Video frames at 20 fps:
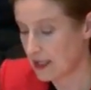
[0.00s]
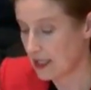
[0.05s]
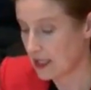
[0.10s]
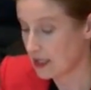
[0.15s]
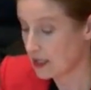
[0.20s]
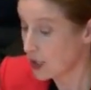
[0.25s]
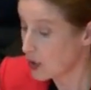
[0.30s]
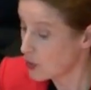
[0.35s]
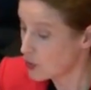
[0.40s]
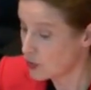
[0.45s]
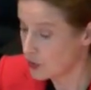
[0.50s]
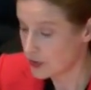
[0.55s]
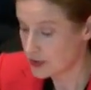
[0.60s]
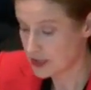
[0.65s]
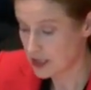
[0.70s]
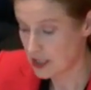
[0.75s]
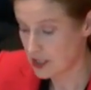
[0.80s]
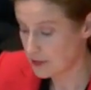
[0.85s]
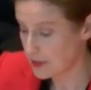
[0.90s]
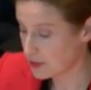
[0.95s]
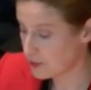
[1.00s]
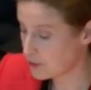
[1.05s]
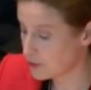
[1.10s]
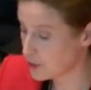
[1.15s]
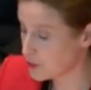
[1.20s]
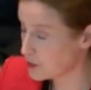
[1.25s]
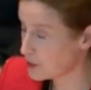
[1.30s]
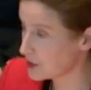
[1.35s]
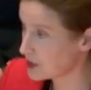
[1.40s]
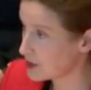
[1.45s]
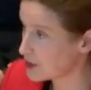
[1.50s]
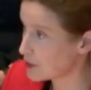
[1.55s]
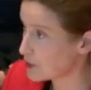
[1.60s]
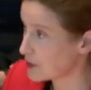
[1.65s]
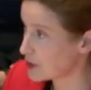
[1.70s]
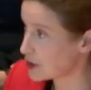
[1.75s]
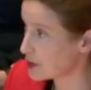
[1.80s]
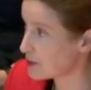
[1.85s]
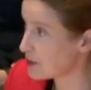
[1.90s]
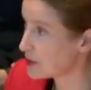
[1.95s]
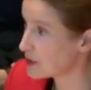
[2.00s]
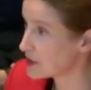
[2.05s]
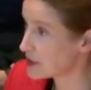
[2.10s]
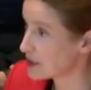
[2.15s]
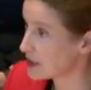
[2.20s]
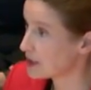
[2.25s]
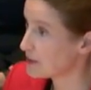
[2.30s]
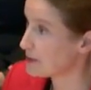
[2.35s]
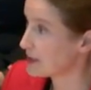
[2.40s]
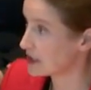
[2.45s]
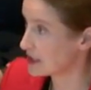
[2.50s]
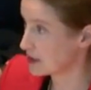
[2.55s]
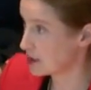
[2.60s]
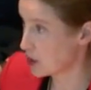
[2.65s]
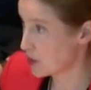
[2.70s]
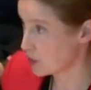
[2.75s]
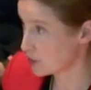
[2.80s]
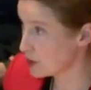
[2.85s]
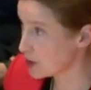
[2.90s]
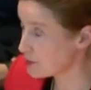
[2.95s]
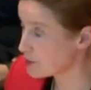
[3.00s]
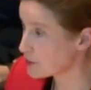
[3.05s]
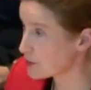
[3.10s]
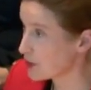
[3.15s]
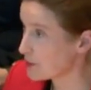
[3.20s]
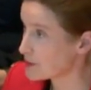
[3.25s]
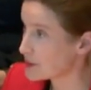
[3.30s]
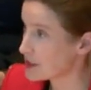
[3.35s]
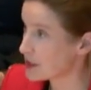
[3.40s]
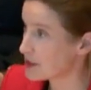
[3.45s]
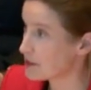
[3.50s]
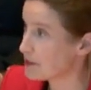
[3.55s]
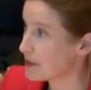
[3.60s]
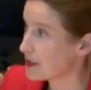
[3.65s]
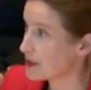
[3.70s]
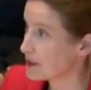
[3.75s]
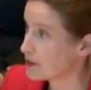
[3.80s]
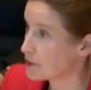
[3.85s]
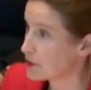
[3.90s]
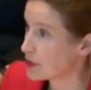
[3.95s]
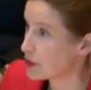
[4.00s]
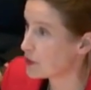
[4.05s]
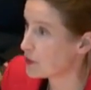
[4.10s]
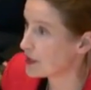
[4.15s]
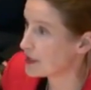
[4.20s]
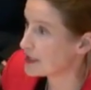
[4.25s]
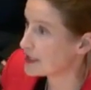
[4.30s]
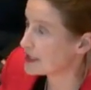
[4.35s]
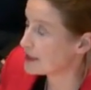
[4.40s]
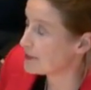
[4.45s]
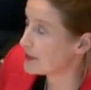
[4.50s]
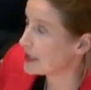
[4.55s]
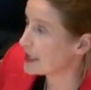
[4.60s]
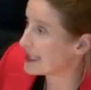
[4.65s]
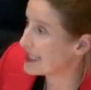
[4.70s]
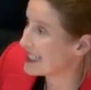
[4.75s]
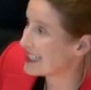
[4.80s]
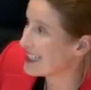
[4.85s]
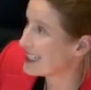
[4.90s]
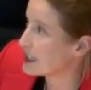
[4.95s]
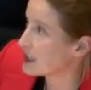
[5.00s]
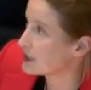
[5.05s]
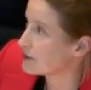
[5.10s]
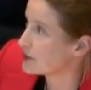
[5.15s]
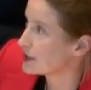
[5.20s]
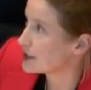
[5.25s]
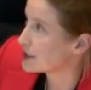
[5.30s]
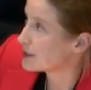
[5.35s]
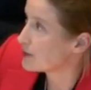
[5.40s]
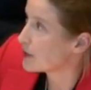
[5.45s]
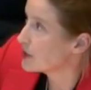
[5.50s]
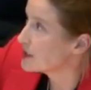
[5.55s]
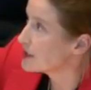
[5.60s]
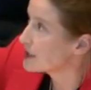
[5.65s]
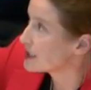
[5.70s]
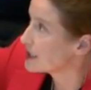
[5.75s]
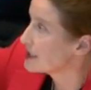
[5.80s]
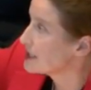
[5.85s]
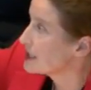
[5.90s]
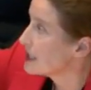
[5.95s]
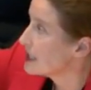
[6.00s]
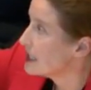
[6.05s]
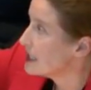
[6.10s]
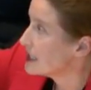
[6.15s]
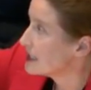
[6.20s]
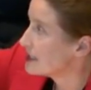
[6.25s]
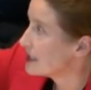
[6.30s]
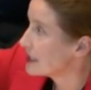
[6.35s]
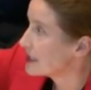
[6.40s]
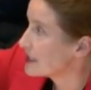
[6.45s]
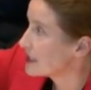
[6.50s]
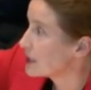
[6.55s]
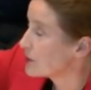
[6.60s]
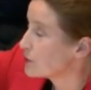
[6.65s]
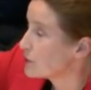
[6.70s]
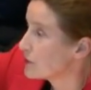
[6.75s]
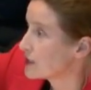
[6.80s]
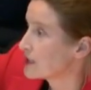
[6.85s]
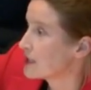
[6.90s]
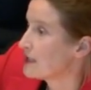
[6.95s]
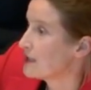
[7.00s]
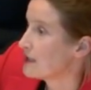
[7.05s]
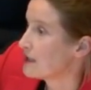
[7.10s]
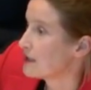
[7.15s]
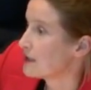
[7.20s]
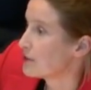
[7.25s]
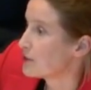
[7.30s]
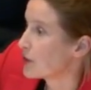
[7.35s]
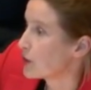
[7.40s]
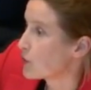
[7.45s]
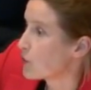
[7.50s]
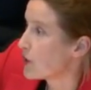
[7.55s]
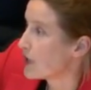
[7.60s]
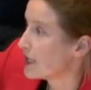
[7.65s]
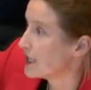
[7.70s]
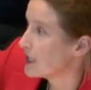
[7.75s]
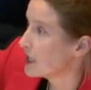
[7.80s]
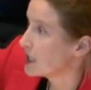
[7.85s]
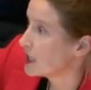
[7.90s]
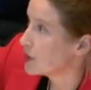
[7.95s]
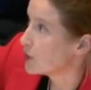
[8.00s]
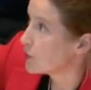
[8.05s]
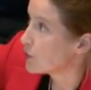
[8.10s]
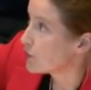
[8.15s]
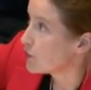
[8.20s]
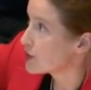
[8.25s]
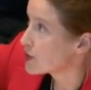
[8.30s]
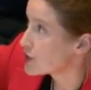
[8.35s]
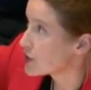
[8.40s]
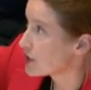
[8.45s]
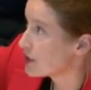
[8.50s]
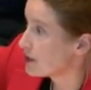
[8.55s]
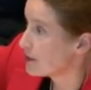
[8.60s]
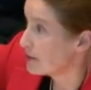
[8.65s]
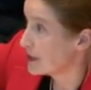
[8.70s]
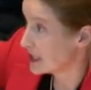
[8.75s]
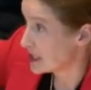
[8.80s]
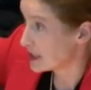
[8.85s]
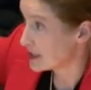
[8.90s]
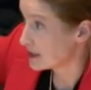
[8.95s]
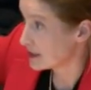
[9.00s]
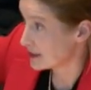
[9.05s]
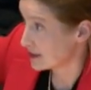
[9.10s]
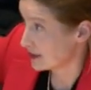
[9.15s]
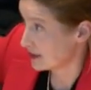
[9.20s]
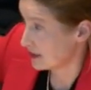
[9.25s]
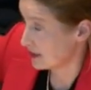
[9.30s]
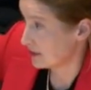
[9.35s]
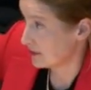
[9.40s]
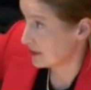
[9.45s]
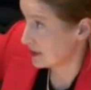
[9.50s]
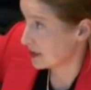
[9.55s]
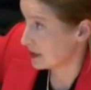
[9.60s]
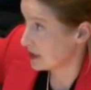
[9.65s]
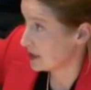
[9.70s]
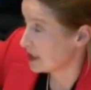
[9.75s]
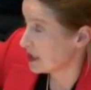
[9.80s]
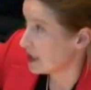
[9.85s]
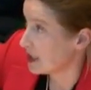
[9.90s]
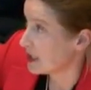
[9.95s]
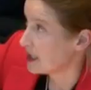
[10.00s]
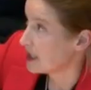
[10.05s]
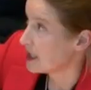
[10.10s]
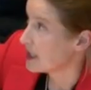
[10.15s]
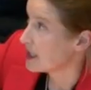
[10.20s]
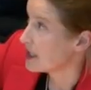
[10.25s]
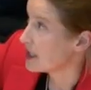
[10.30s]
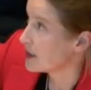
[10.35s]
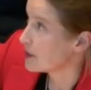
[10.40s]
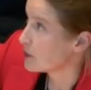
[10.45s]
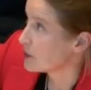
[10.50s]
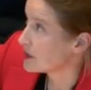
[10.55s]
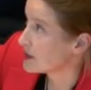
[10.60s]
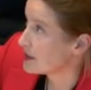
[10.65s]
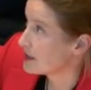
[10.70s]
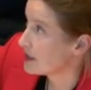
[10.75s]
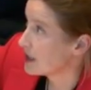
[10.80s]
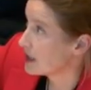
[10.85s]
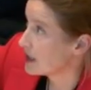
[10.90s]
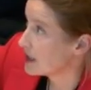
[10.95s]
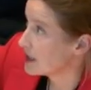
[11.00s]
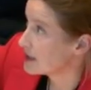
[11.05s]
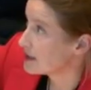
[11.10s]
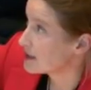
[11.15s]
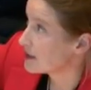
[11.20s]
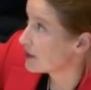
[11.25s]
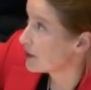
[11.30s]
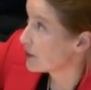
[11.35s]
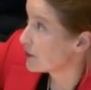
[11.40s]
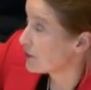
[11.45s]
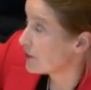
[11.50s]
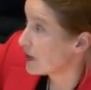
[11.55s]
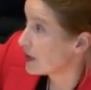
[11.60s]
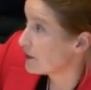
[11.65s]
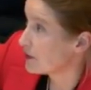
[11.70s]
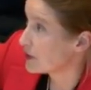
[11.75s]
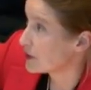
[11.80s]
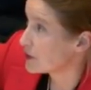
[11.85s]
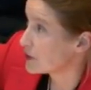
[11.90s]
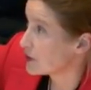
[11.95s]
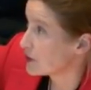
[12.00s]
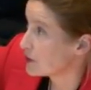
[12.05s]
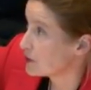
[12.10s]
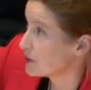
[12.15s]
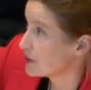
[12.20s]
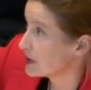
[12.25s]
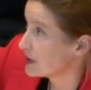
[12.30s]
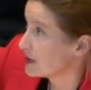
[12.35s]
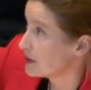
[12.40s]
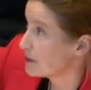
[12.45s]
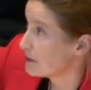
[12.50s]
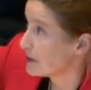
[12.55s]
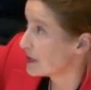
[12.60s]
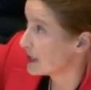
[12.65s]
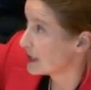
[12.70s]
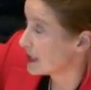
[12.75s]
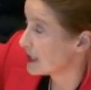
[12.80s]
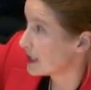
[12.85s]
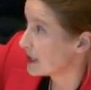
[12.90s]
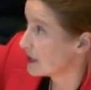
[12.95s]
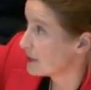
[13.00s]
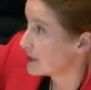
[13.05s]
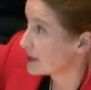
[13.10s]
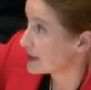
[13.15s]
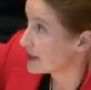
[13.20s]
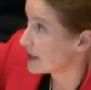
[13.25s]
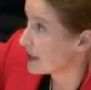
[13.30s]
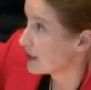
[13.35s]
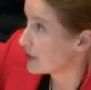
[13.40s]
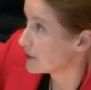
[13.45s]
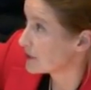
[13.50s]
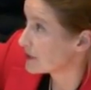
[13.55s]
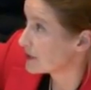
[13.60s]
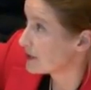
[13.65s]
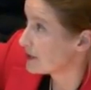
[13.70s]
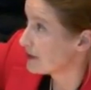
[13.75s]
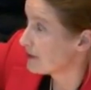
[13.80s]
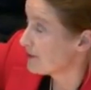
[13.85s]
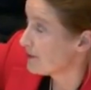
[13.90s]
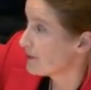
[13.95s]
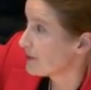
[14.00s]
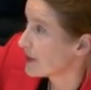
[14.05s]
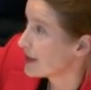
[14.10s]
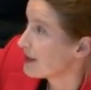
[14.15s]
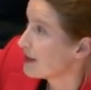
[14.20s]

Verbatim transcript: again, not coming forward sua sponte, but only prompted by the request by respondent that they would require an official medical certificate, there was the answer on 5 October by claimant's counsel.